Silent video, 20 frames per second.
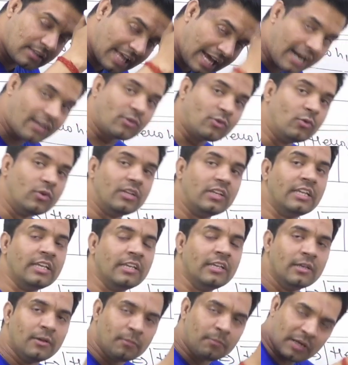that
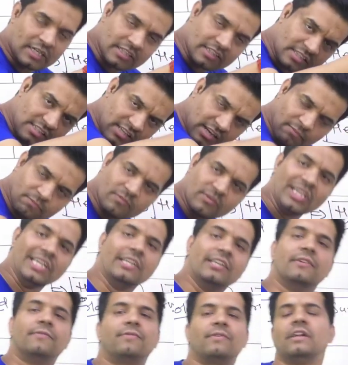only, but in
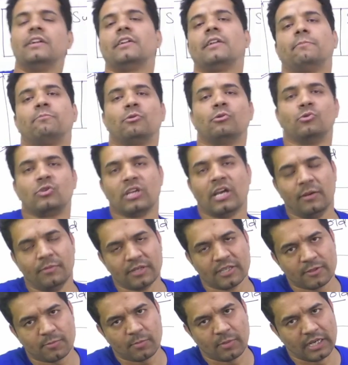something different approach I
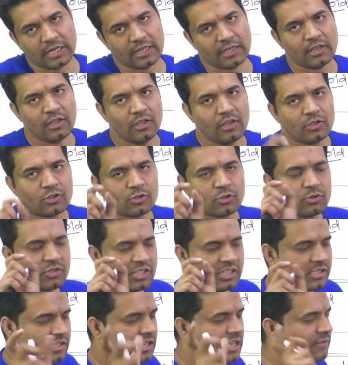am explaining.
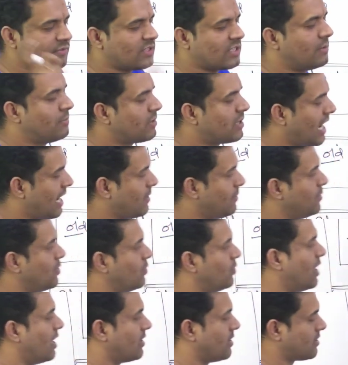So just give some time,
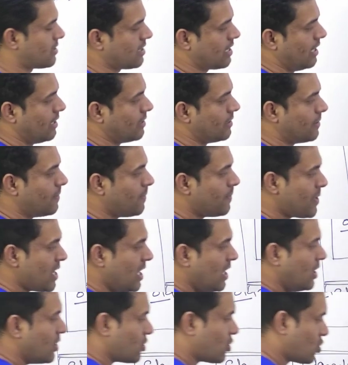you will understand it.
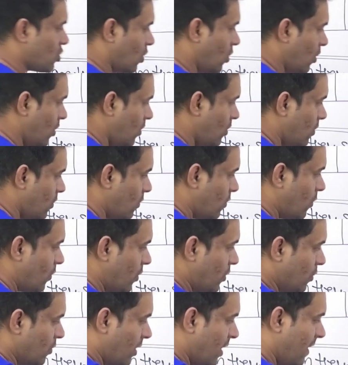So
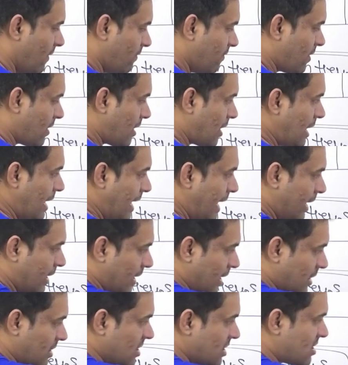you have
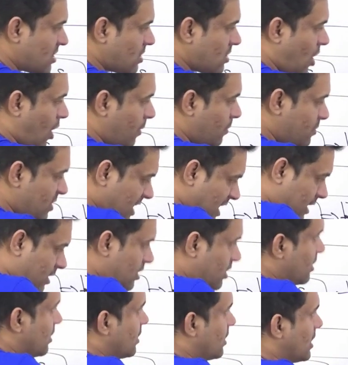created this
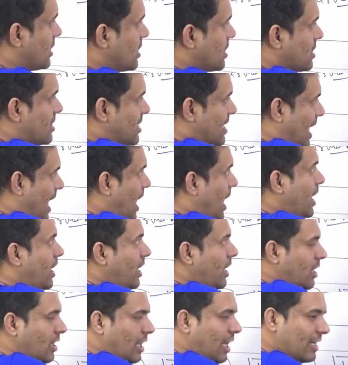object, it is
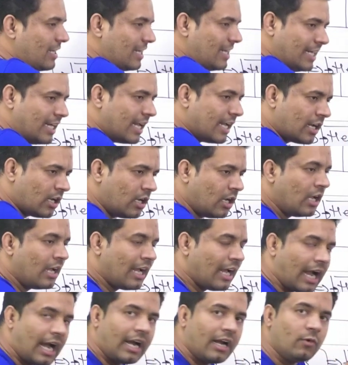there in the
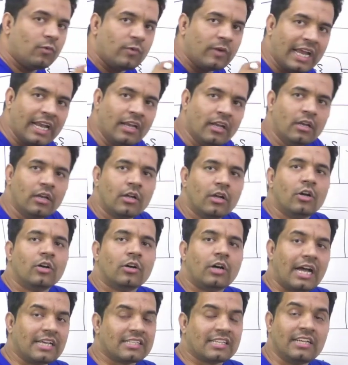Eden, and when,
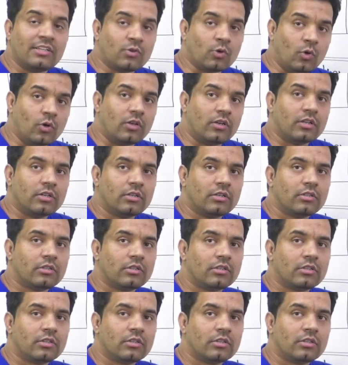as I told,